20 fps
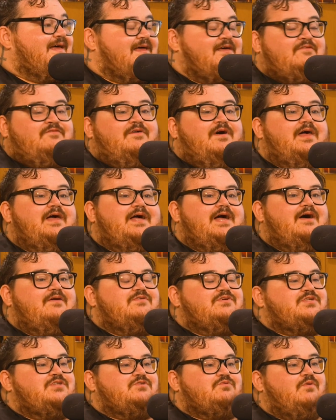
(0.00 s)
it felt like I
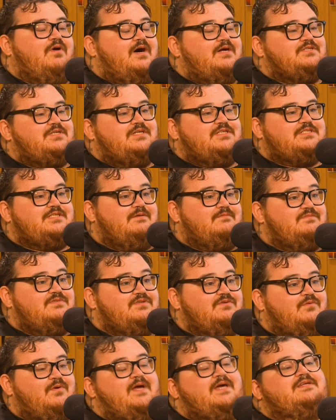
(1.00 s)
was just watching
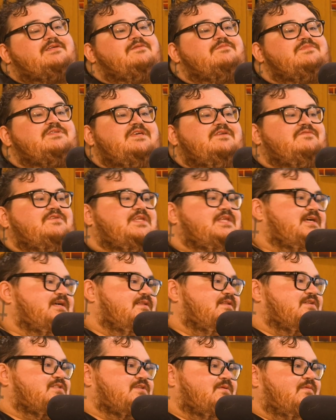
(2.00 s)
some random
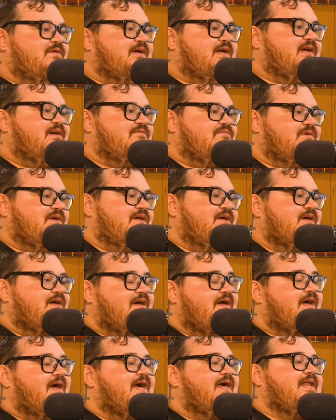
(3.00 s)
DVD that someone gave me,
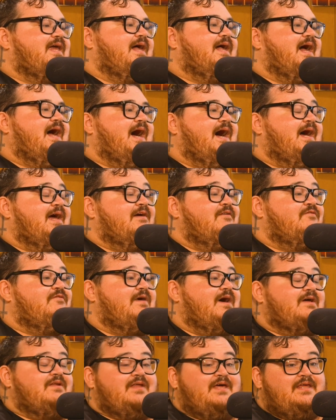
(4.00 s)
and like I
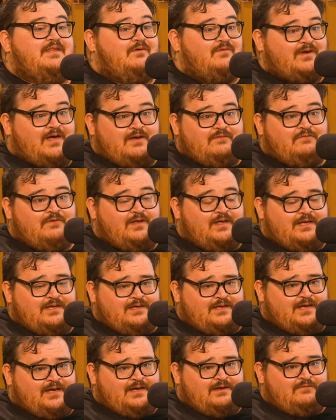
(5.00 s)
felt
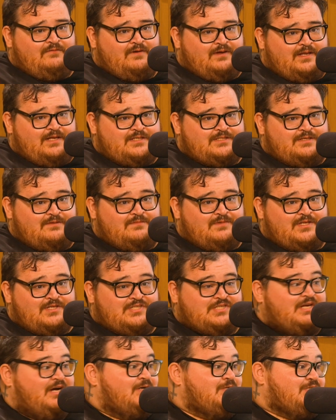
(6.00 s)
like I found like some
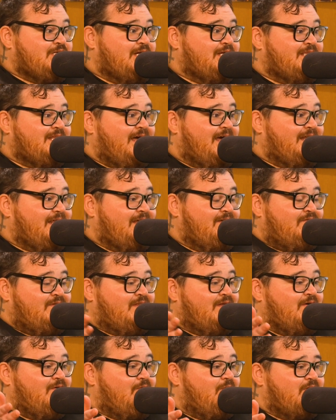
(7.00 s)
nostalgia in that,
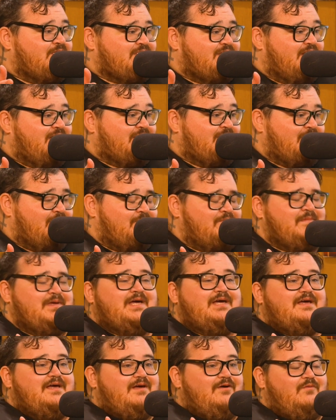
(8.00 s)
even though it wasn't like the
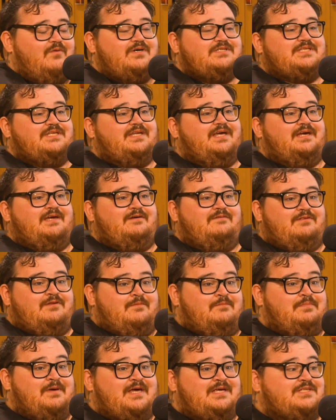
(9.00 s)

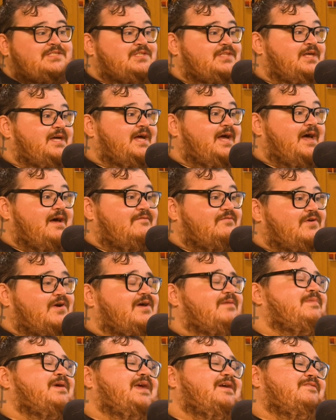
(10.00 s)
best thing
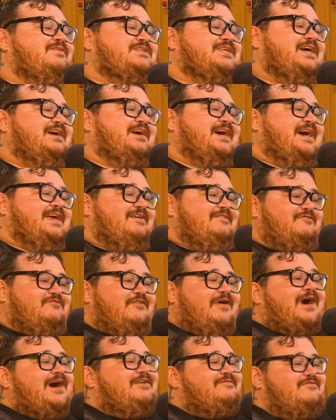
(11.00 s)
ever, but it was like kind of
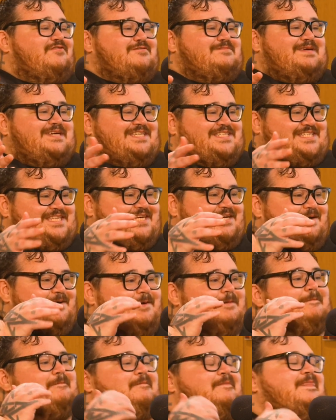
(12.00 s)
fun for me
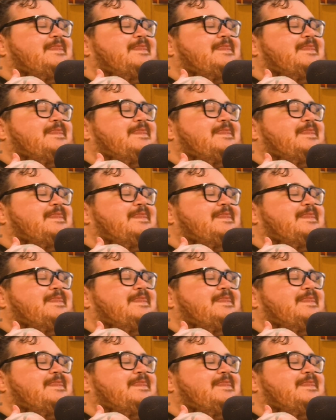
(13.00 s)
still.